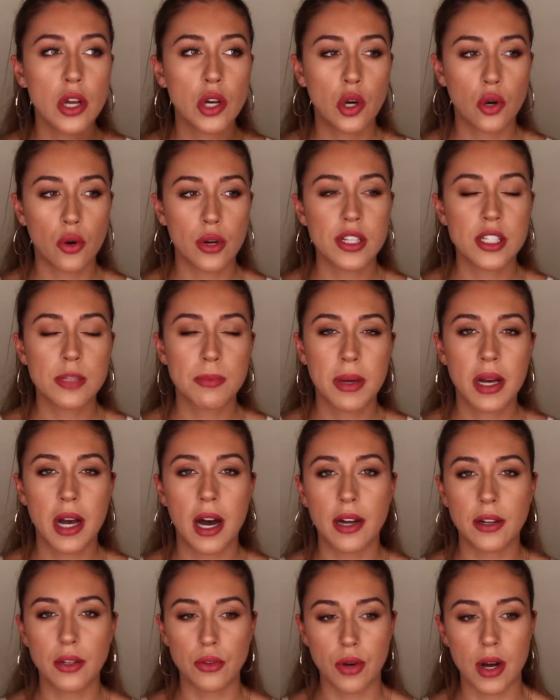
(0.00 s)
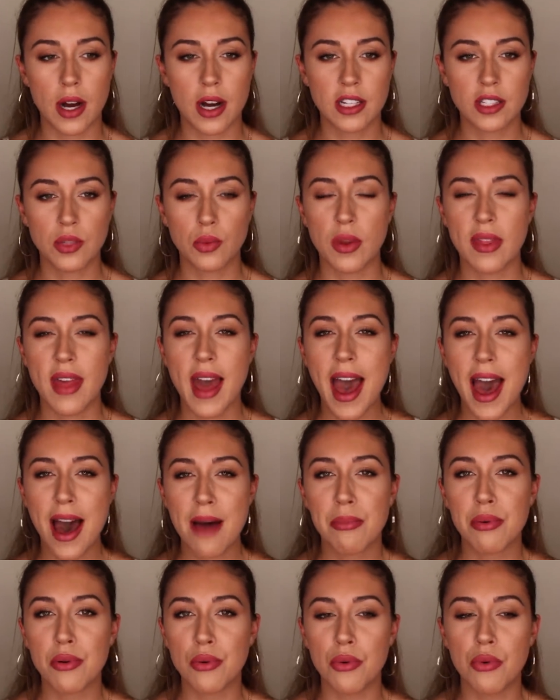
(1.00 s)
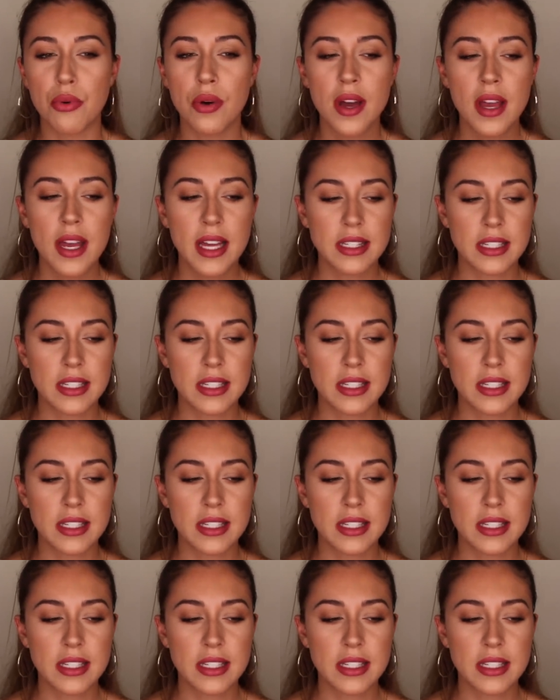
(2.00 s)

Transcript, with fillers: crisp cut grass with apple.